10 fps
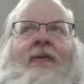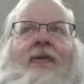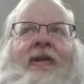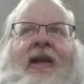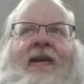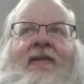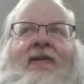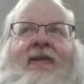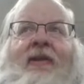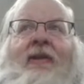
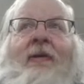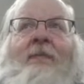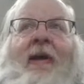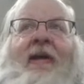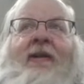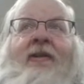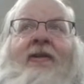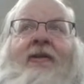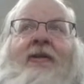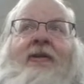3X is a little
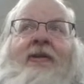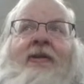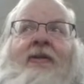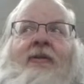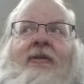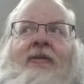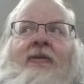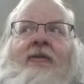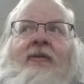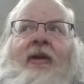better.
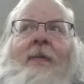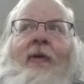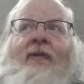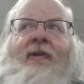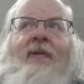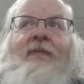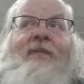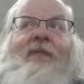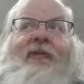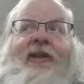I'm over
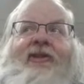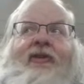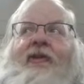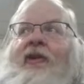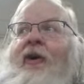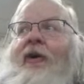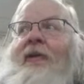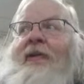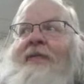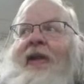6 foot
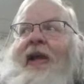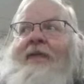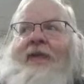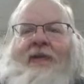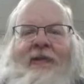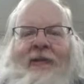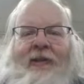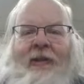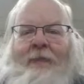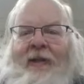tall and have a
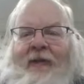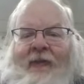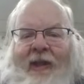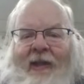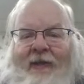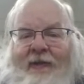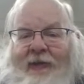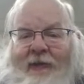little bit of that